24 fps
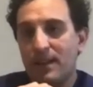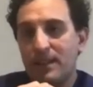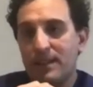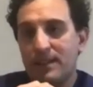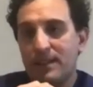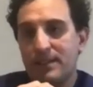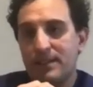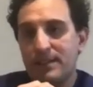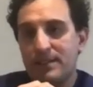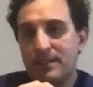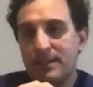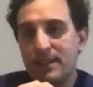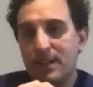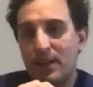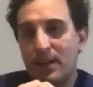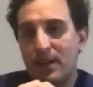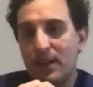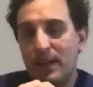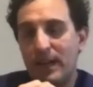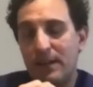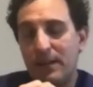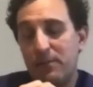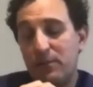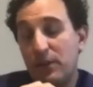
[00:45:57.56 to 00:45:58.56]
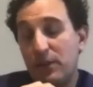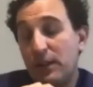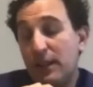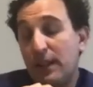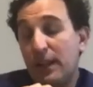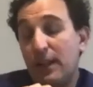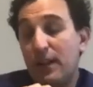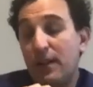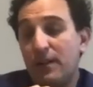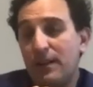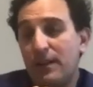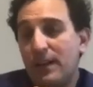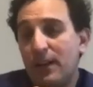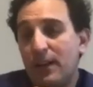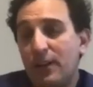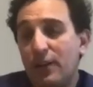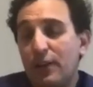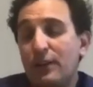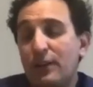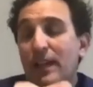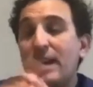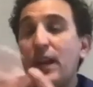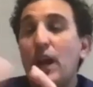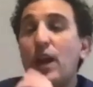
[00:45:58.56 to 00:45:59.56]
So
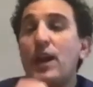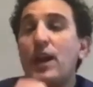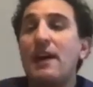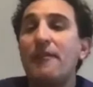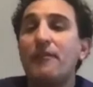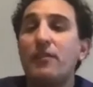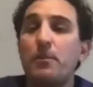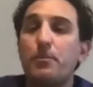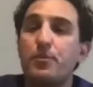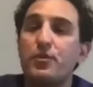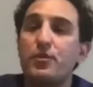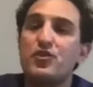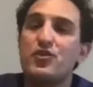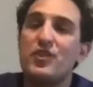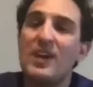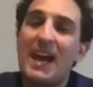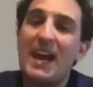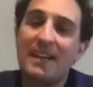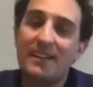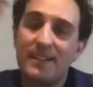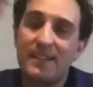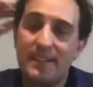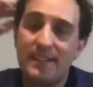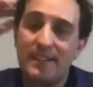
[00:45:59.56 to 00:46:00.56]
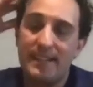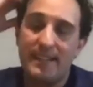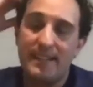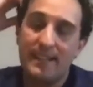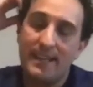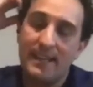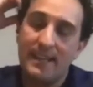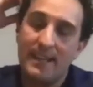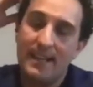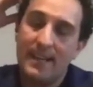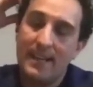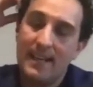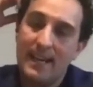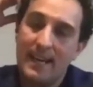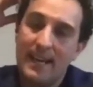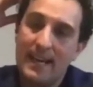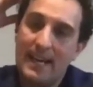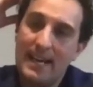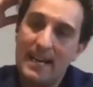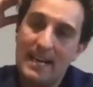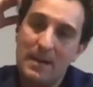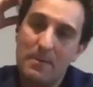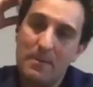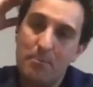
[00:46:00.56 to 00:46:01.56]
they don't have the protracted
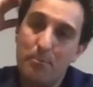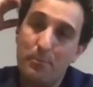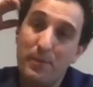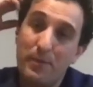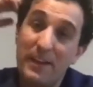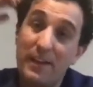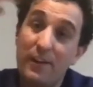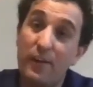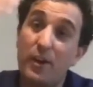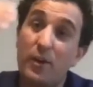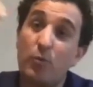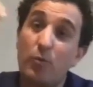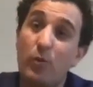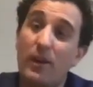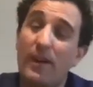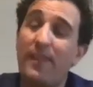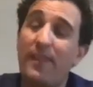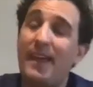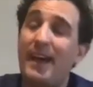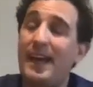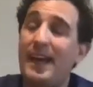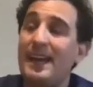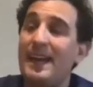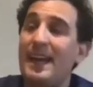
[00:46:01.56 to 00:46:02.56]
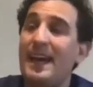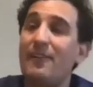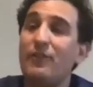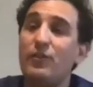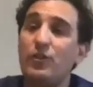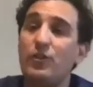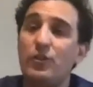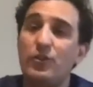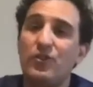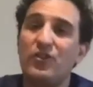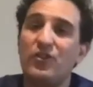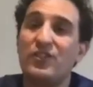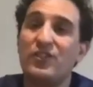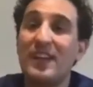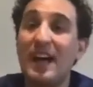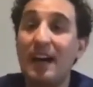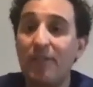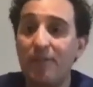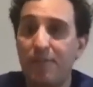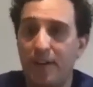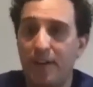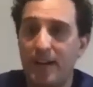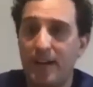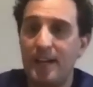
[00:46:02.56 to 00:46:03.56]
period where they have to
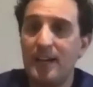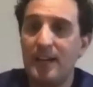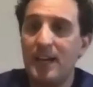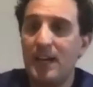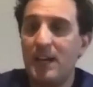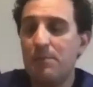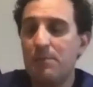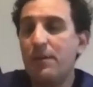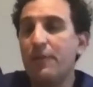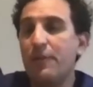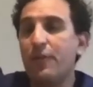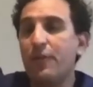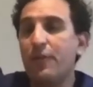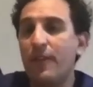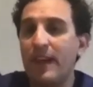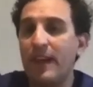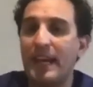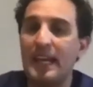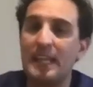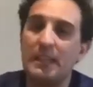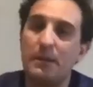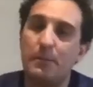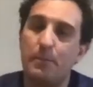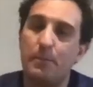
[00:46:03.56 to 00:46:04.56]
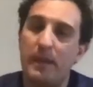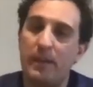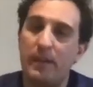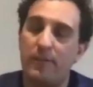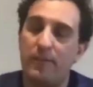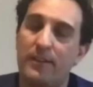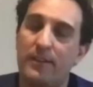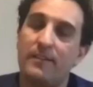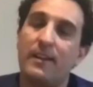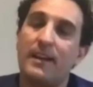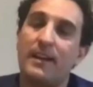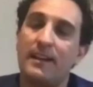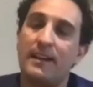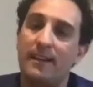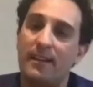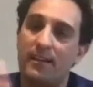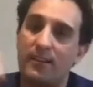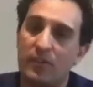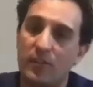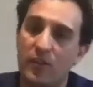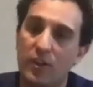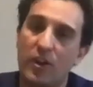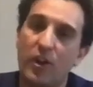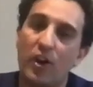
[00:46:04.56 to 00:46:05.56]
suffer before they get the benefits, in the
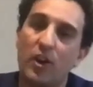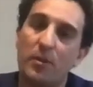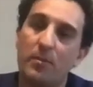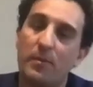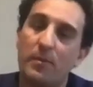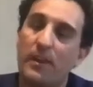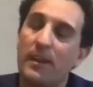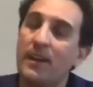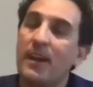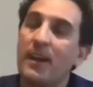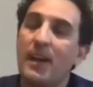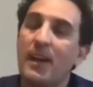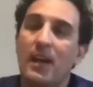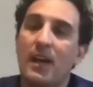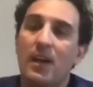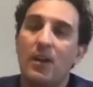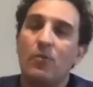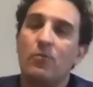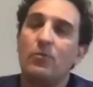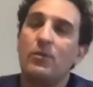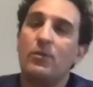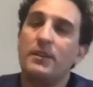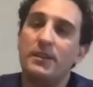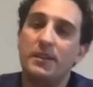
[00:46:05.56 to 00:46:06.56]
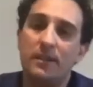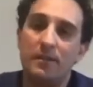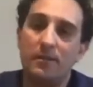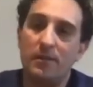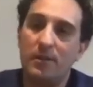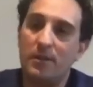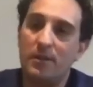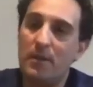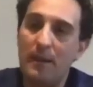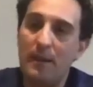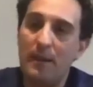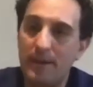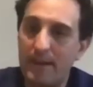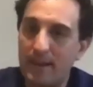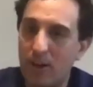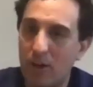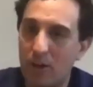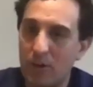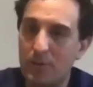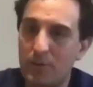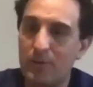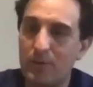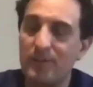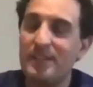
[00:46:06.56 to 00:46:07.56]
sternotomy, where you may be in
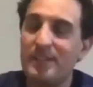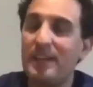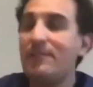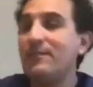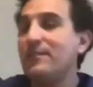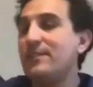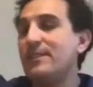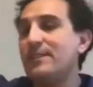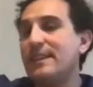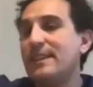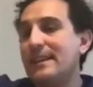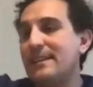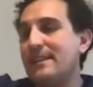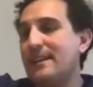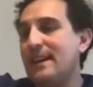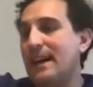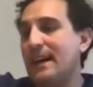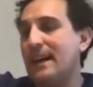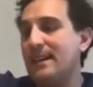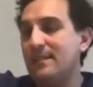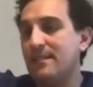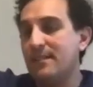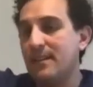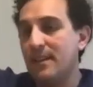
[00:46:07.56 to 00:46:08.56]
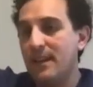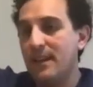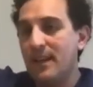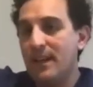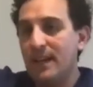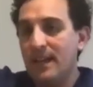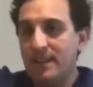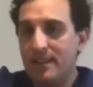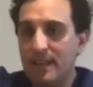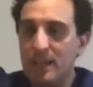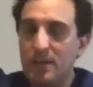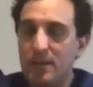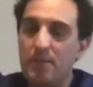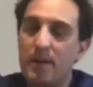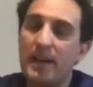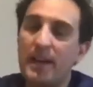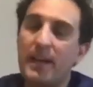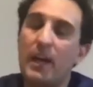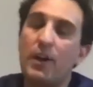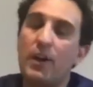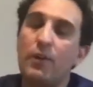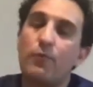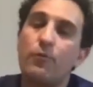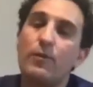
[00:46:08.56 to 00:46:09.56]
hospital 7 to 10 days, then you may
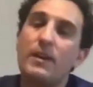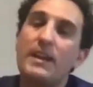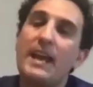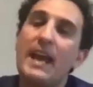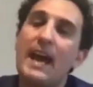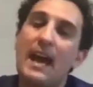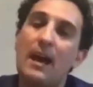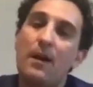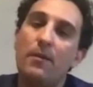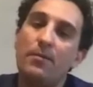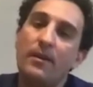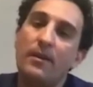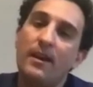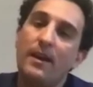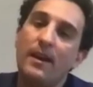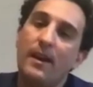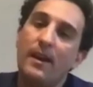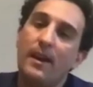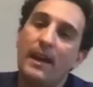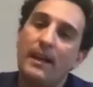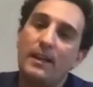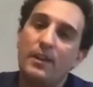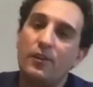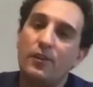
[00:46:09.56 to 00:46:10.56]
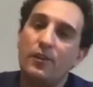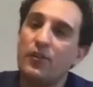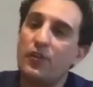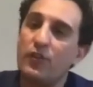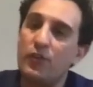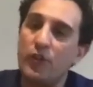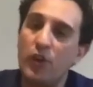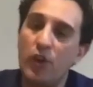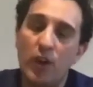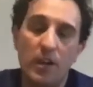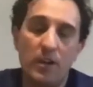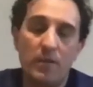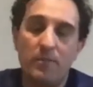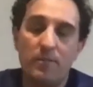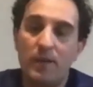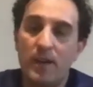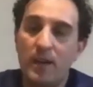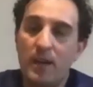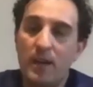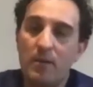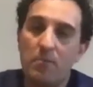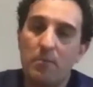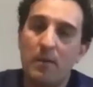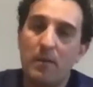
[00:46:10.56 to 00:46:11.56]
go to rehab, and your sternum
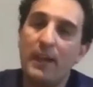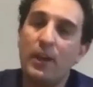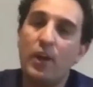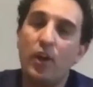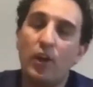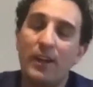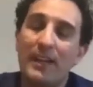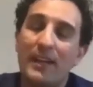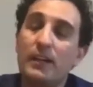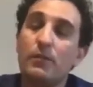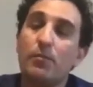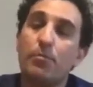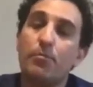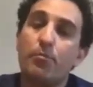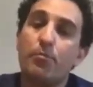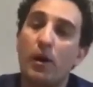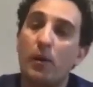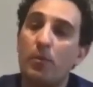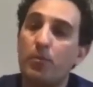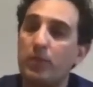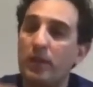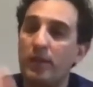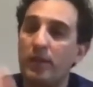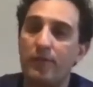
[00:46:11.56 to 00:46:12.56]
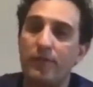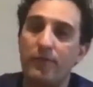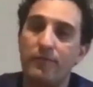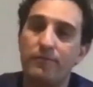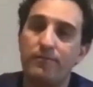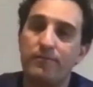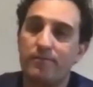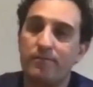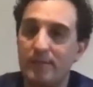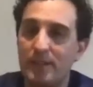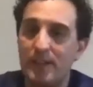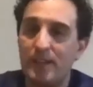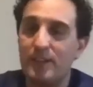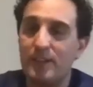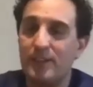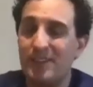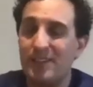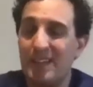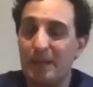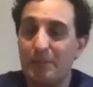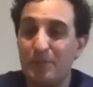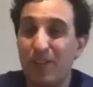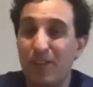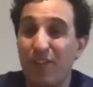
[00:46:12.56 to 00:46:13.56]
may not heal properly, till
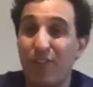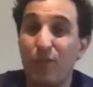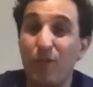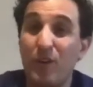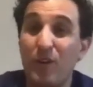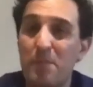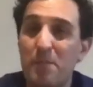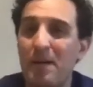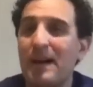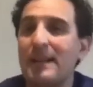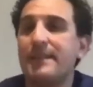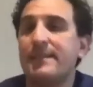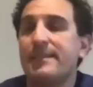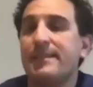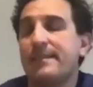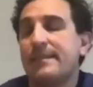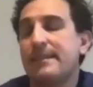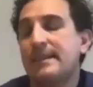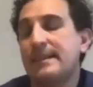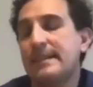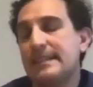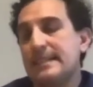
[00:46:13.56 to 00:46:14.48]
up to 3 months.